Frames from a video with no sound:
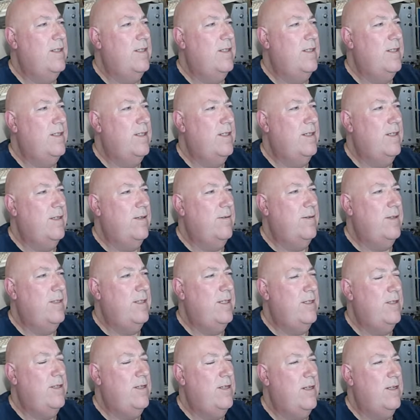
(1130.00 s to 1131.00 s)
Now
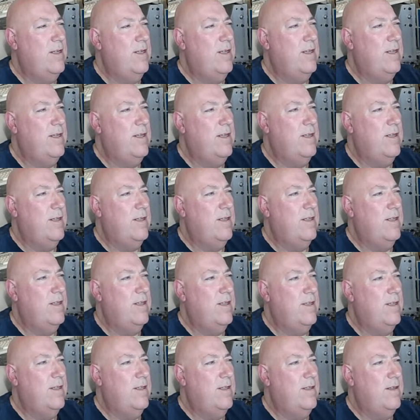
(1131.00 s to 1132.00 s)
initially,
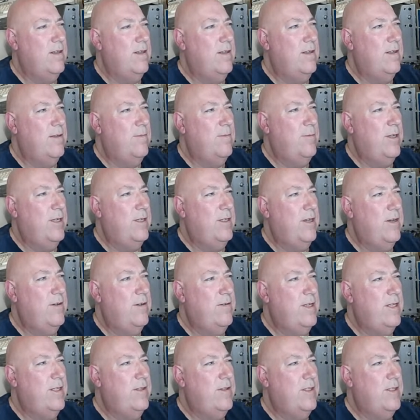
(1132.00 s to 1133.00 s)
but I don't
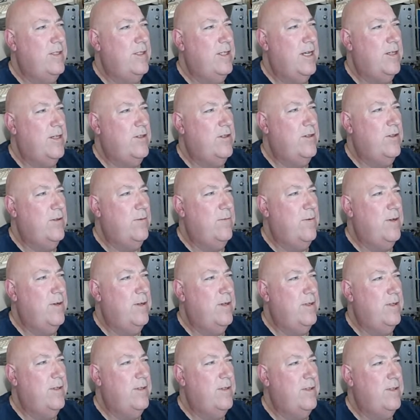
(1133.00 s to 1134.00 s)
need this extra
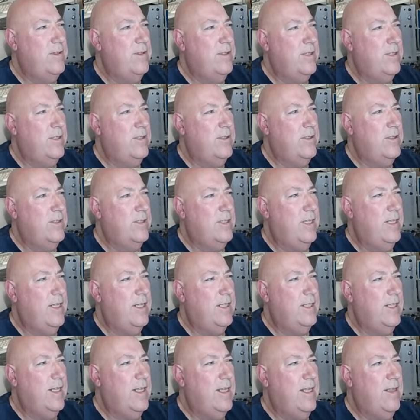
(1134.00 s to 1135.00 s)
one because I could just click
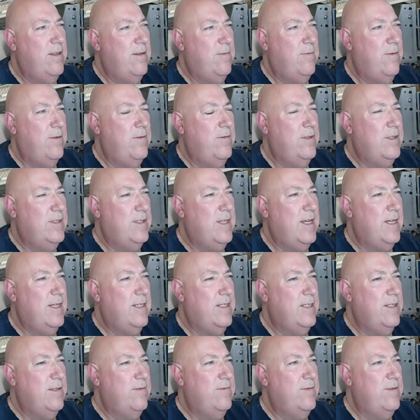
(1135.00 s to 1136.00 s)
there, the one that's
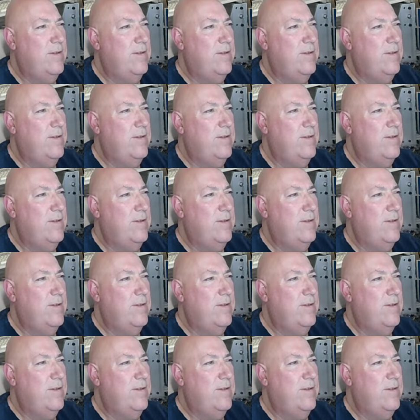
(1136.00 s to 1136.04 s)
active.